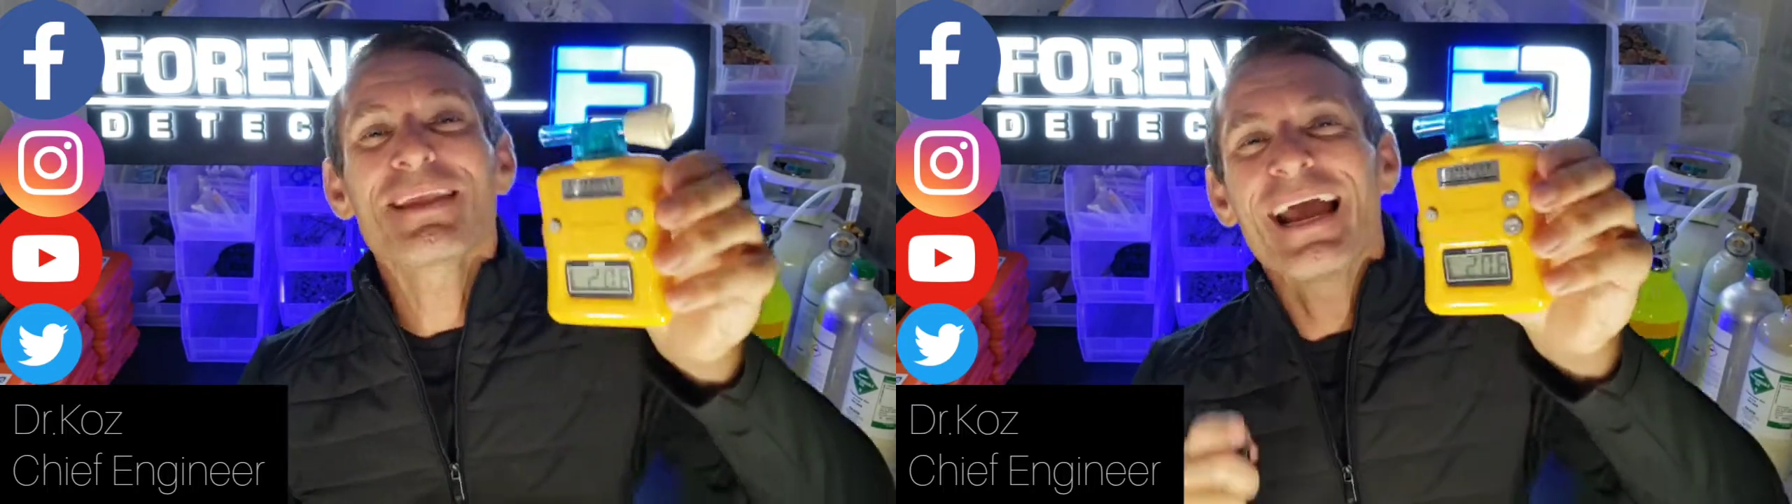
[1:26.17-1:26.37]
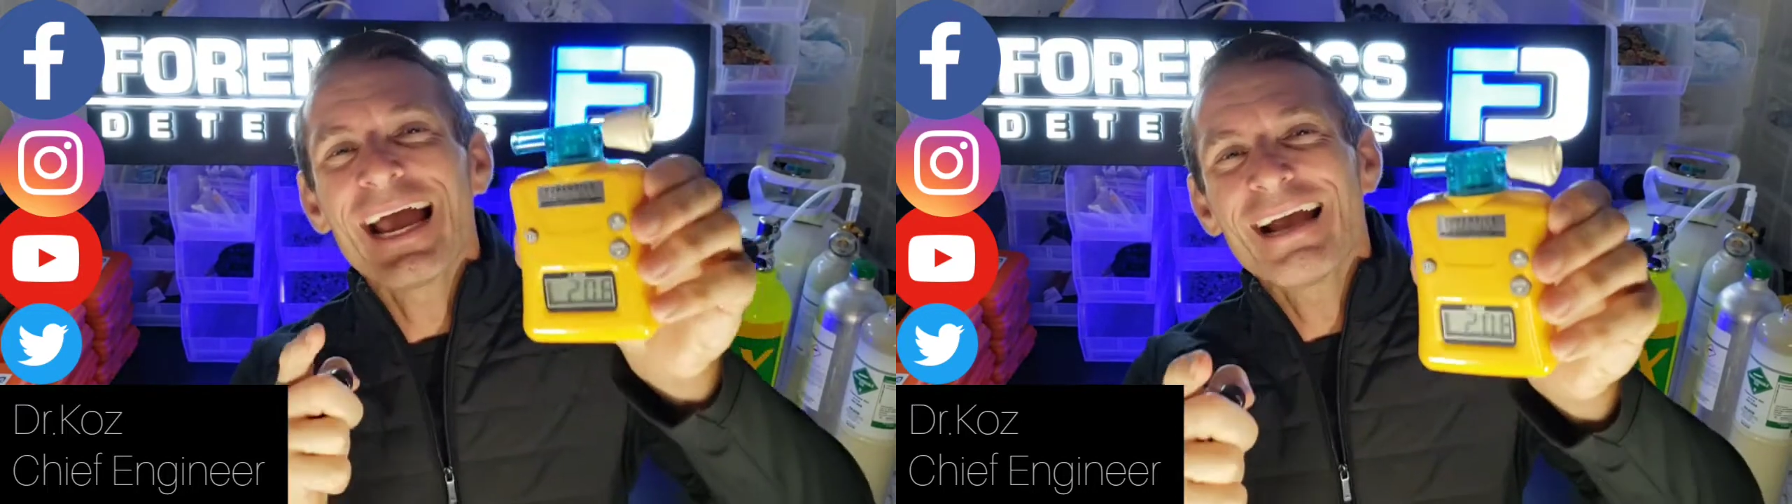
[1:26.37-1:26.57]

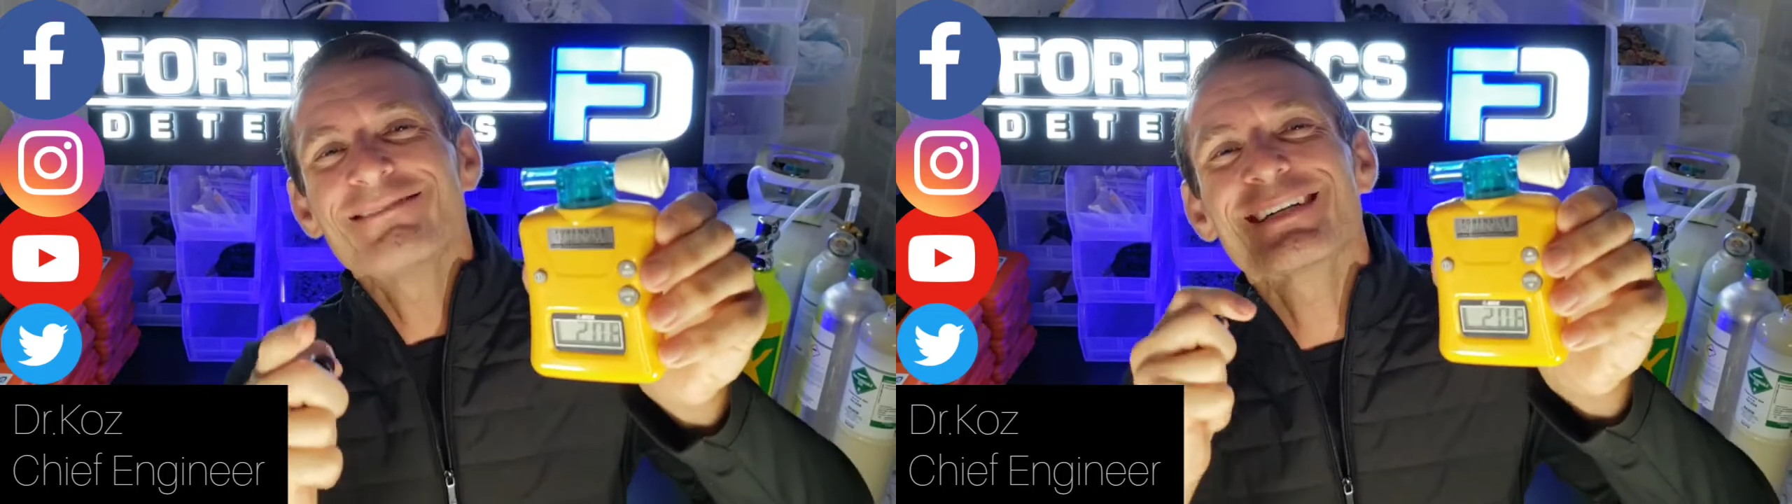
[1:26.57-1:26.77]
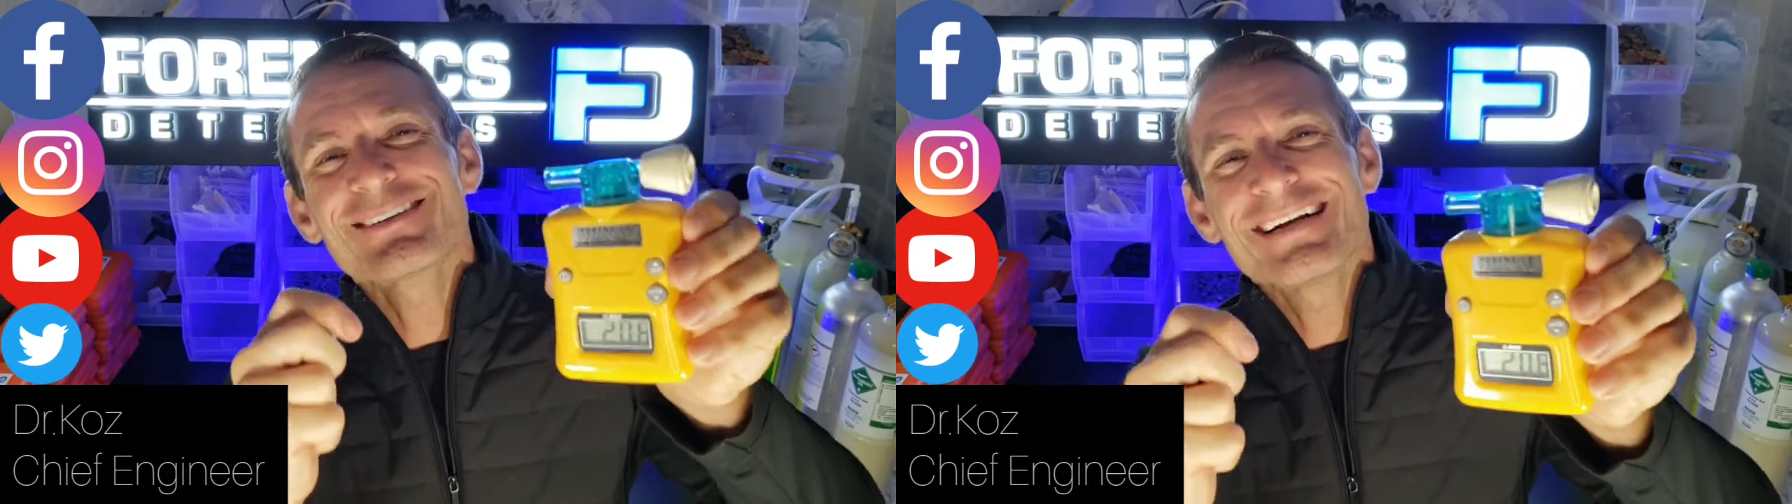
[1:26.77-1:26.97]
Have a
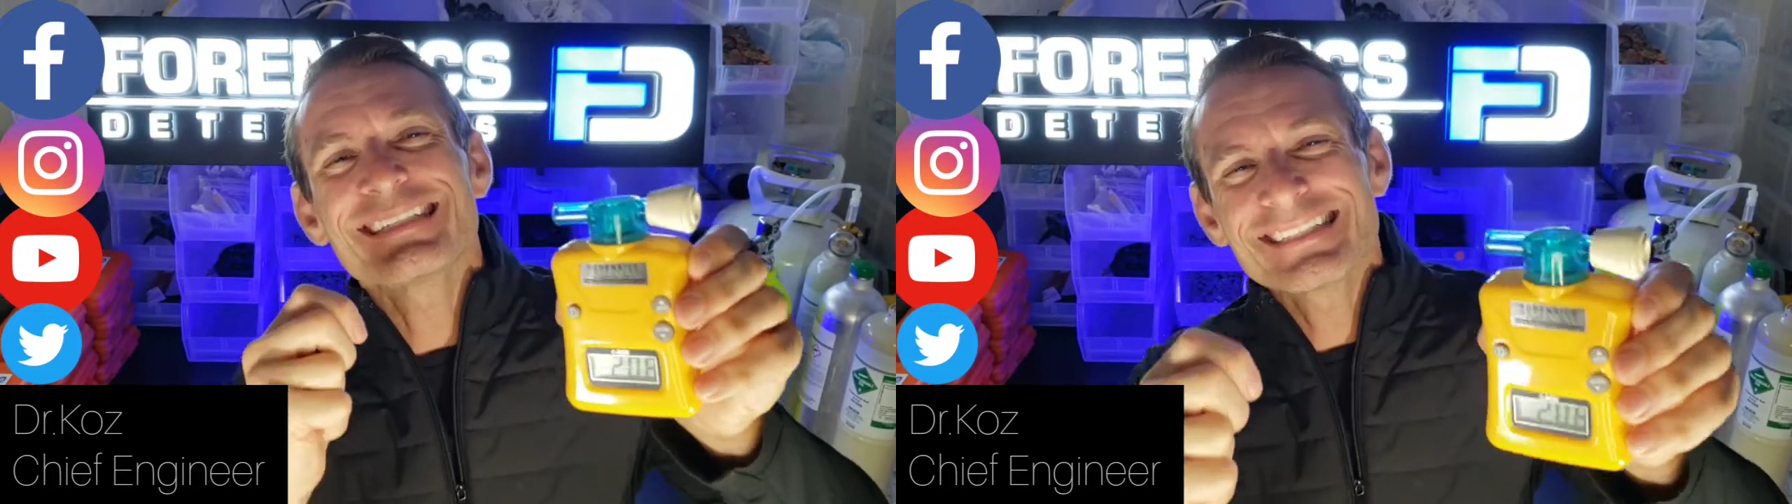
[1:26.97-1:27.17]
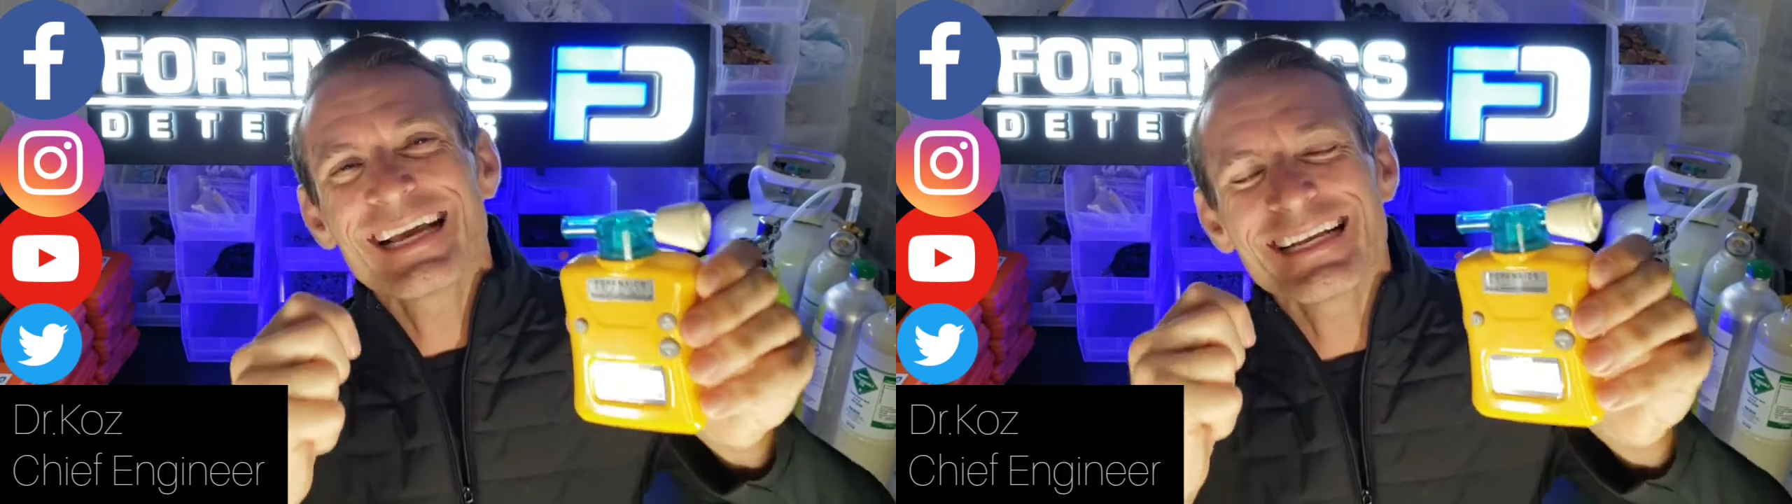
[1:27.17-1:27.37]
great day,